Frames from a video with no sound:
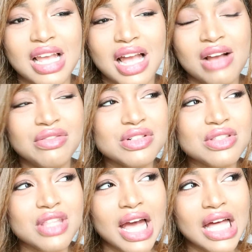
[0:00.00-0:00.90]
after
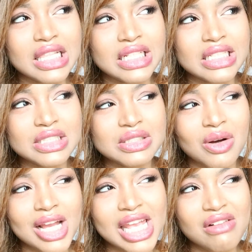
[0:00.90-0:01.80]
that like you
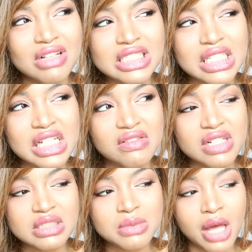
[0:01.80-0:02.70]
know I can't really think of
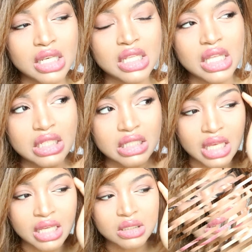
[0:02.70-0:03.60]
anybody
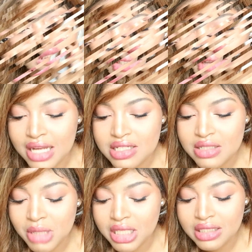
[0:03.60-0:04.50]
like else I
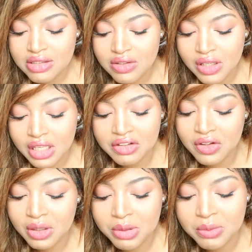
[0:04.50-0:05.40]
just made this so that
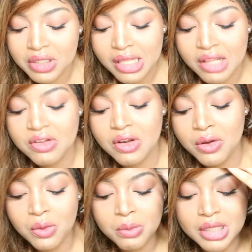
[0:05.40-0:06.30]
so that people can get to
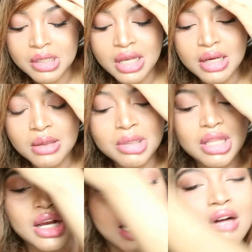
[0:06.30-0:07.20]
know me but
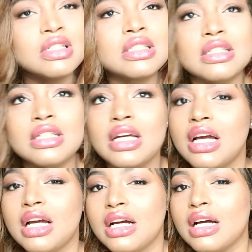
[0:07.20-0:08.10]
like obviously
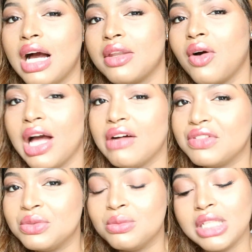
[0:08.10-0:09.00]
I know half
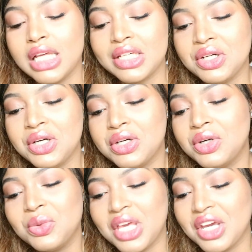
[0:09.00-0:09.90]
of you be like,
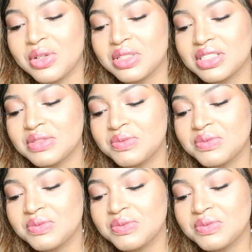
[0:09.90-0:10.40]
who cares?